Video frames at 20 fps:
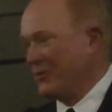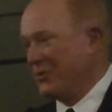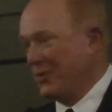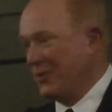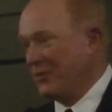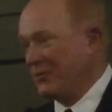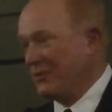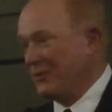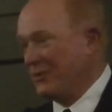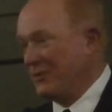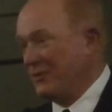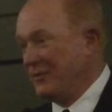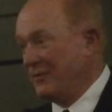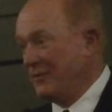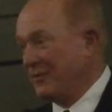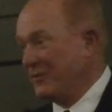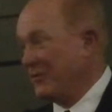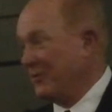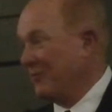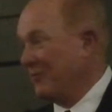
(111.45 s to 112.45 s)
chosen,
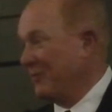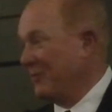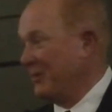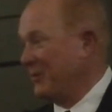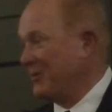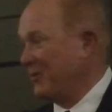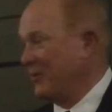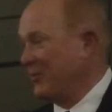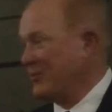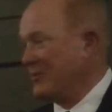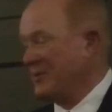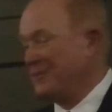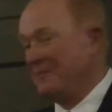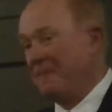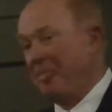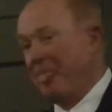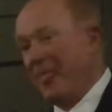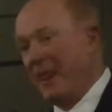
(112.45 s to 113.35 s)
or some to be chosen.